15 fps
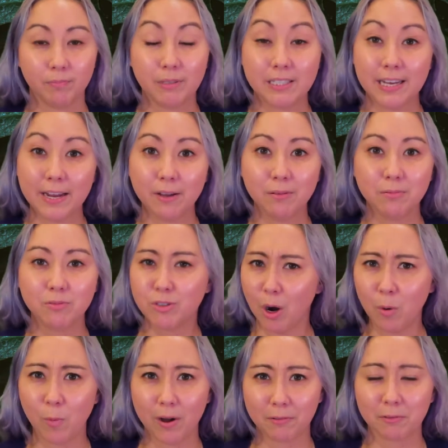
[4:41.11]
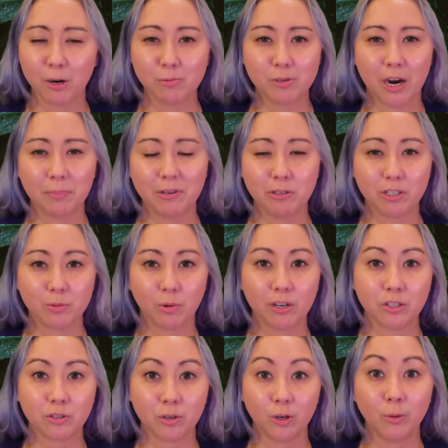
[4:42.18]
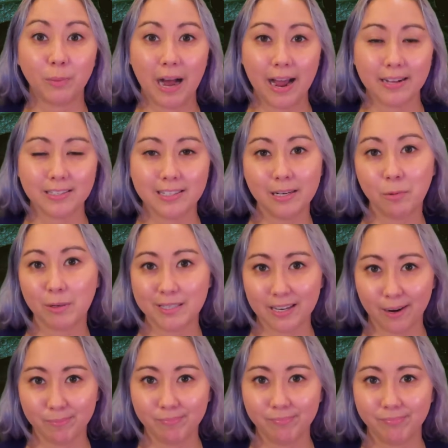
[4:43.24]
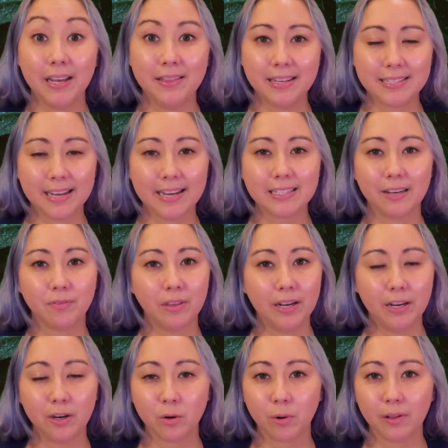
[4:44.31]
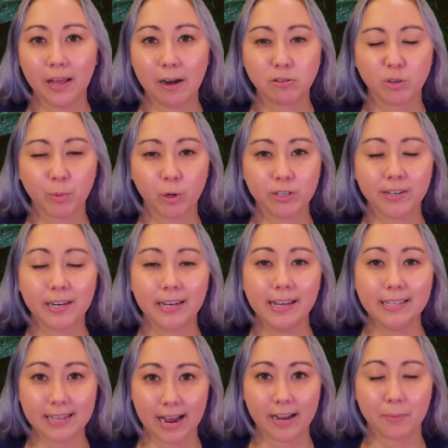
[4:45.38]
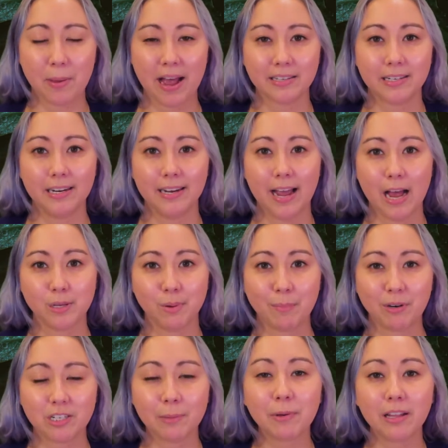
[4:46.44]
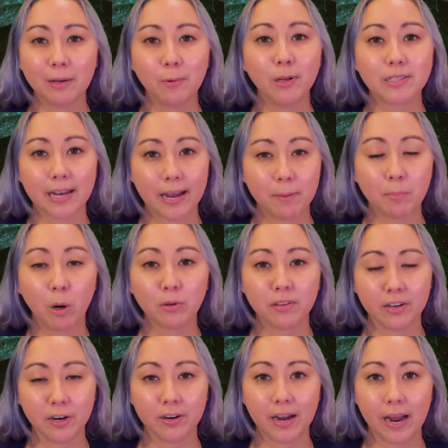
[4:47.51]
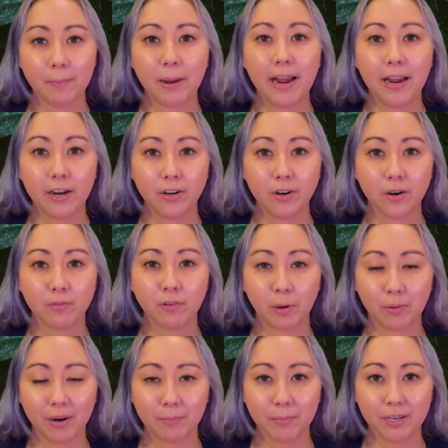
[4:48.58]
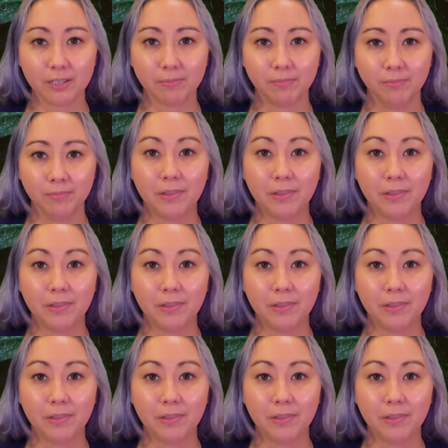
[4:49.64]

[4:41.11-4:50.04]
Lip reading: But say you don't want to rope drop, you just want to stroll by and see what's up. In this case, if the indoor lounge portion is at capacity, a cast member typically will take both your name and your phone number.